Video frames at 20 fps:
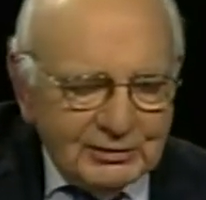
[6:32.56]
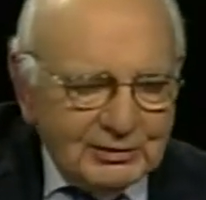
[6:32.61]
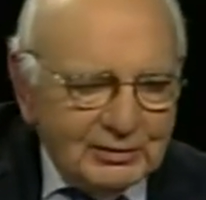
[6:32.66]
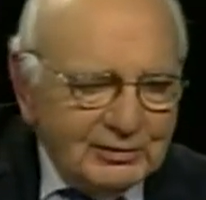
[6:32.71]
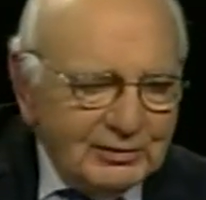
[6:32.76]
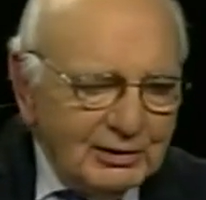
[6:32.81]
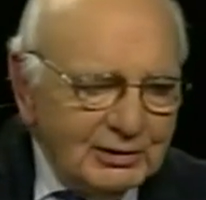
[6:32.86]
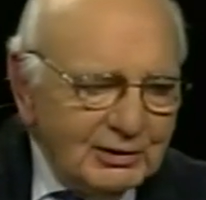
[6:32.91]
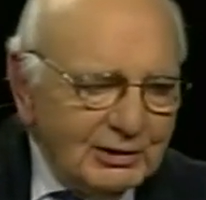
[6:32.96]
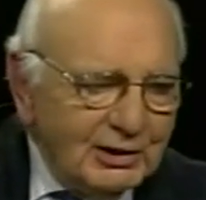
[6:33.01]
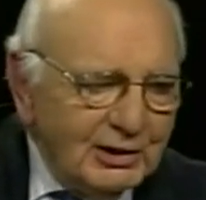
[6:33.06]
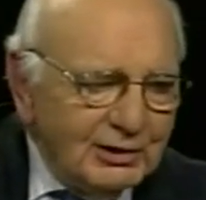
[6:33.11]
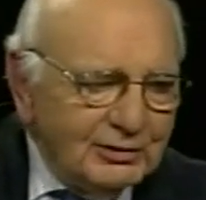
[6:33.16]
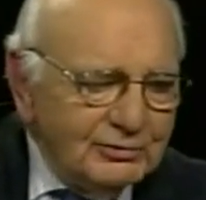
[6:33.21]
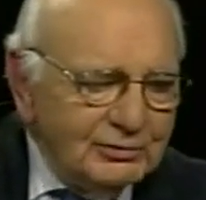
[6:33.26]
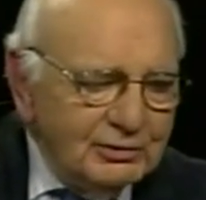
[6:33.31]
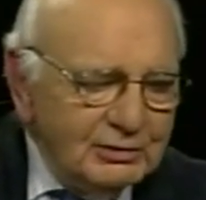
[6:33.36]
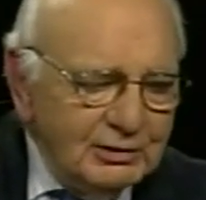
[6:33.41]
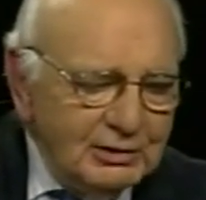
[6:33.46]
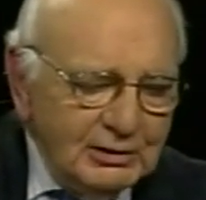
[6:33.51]
had to take
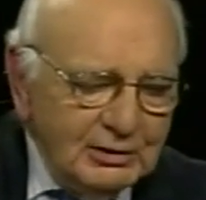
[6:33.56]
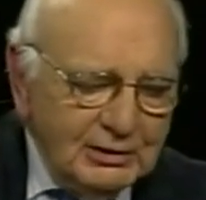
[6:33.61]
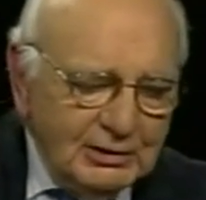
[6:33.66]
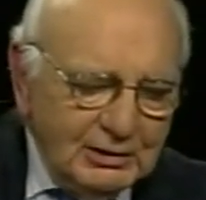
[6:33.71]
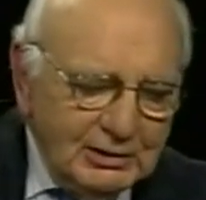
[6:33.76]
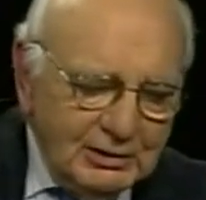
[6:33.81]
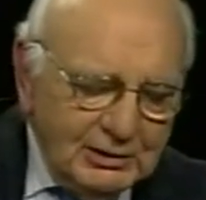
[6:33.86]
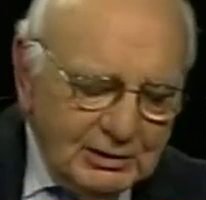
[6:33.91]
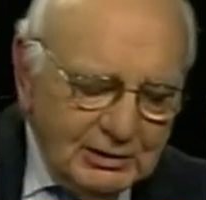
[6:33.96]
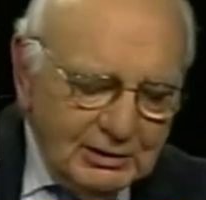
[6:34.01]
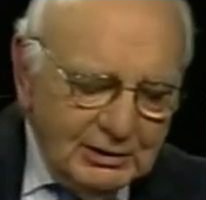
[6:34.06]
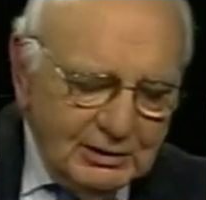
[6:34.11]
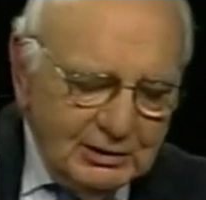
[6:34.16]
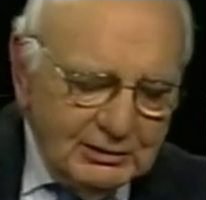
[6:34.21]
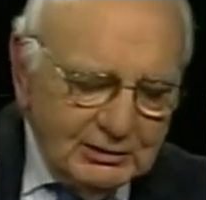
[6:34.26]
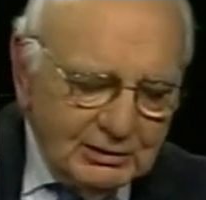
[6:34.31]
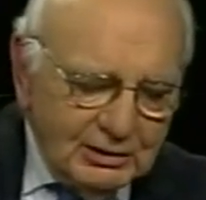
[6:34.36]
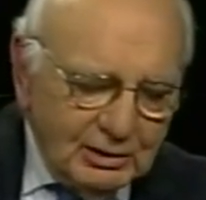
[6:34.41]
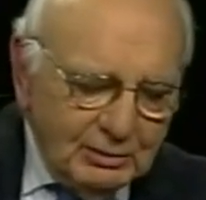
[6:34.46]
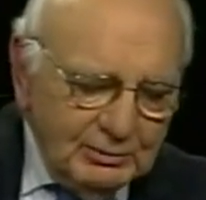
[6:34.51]
action.
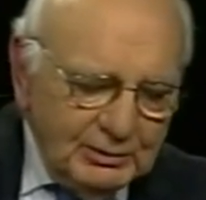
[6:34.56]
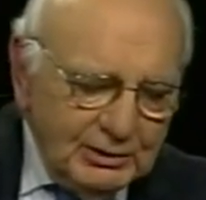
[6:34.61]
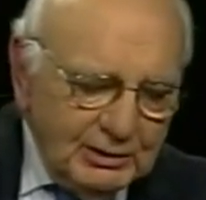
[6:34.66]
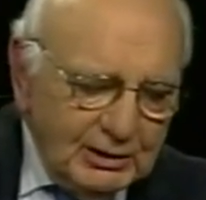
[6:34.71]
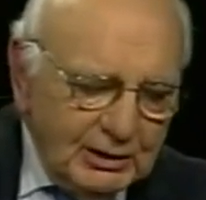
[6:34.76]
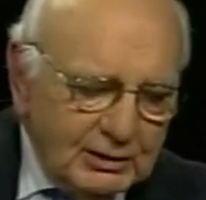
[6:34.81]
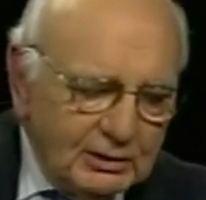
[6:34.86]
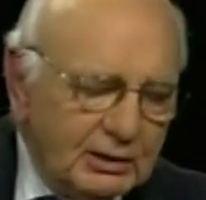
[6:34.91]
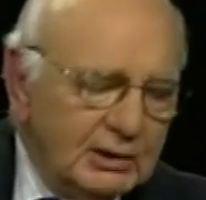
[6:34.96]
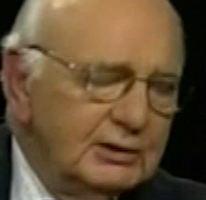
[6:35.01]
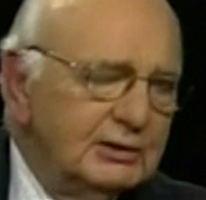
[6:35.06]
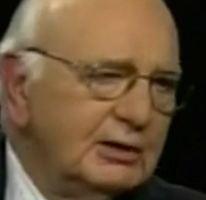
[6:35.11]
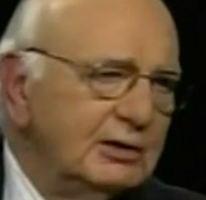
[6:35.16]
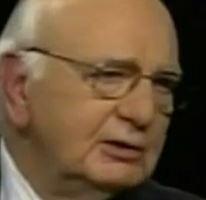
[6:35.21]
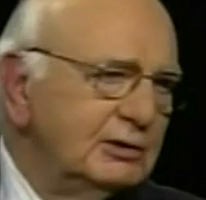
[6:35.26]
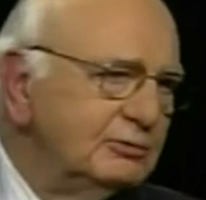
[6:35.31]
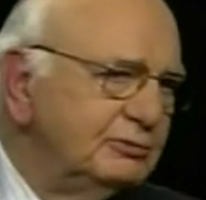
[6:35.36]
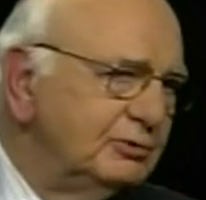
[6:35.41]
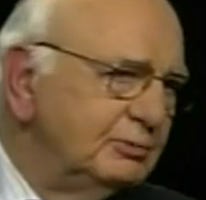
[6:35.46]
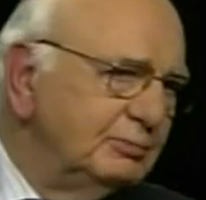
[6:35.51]
And coming out, and then
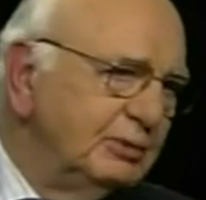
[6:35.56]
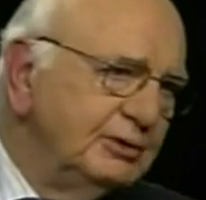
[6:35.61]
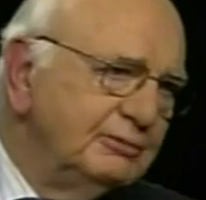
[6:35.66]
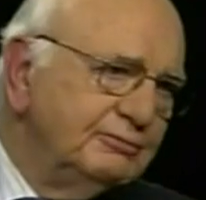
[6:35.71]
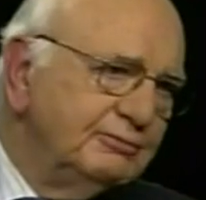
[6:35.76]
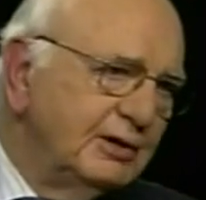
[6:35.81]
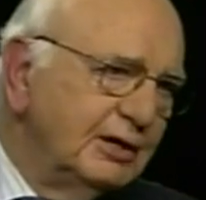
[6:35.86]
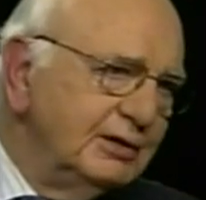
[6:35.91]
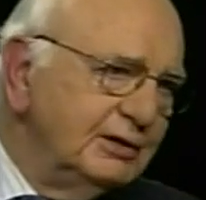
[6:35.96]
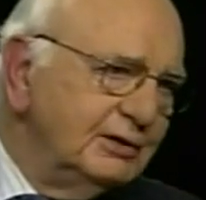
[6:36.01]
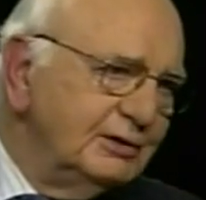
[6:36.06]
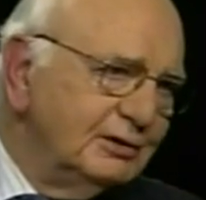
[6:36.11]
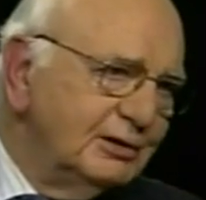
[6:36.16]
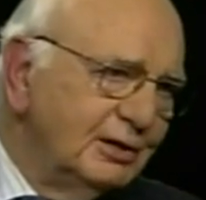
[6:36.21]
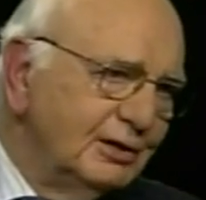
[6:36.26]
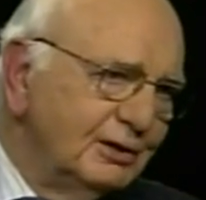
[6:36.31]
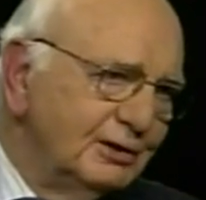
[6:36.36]
there's a big fight in